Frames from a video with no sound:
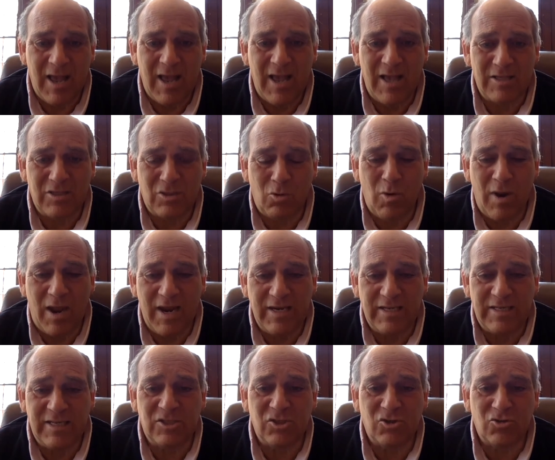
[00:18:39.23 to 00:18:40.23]
as a way
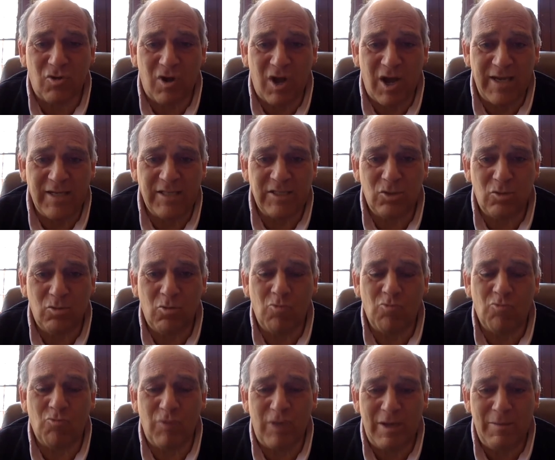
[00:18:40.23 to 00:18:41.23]
to try to
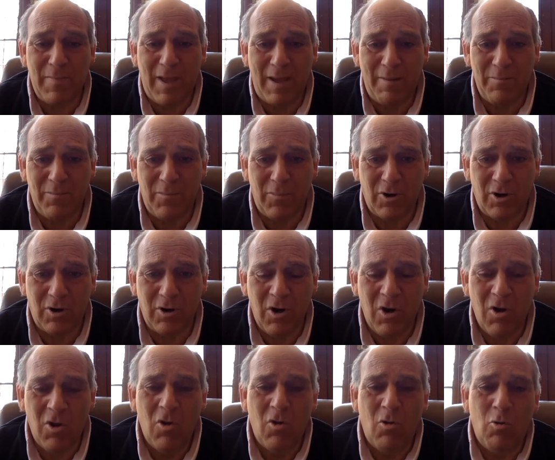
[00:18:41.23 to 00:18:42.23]
remember
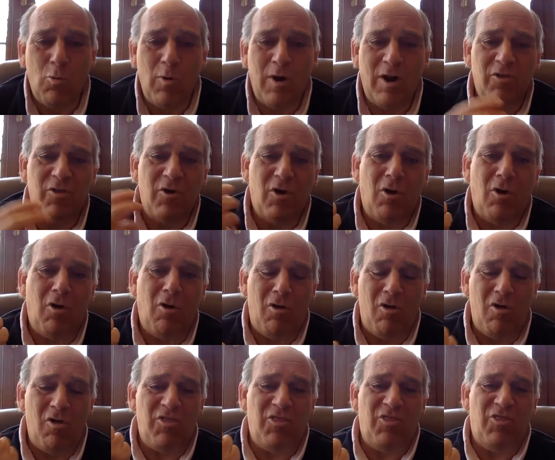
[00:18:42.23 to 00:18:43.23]
where the
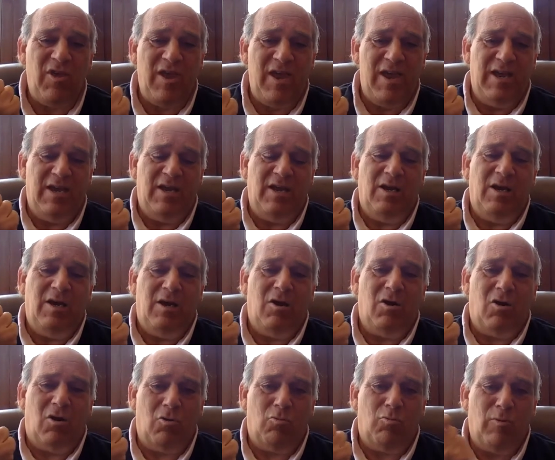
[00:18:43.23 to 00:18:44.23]
whole thing
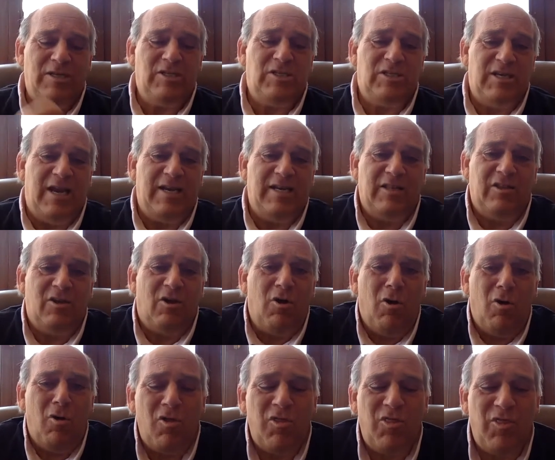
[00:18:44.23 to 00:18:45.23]
originated, the
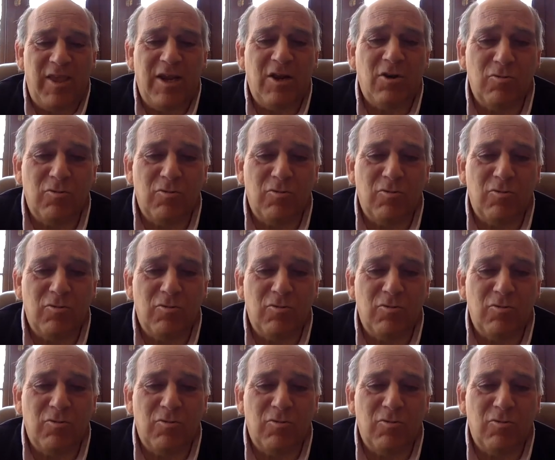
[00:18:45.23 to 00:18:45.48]
whole thing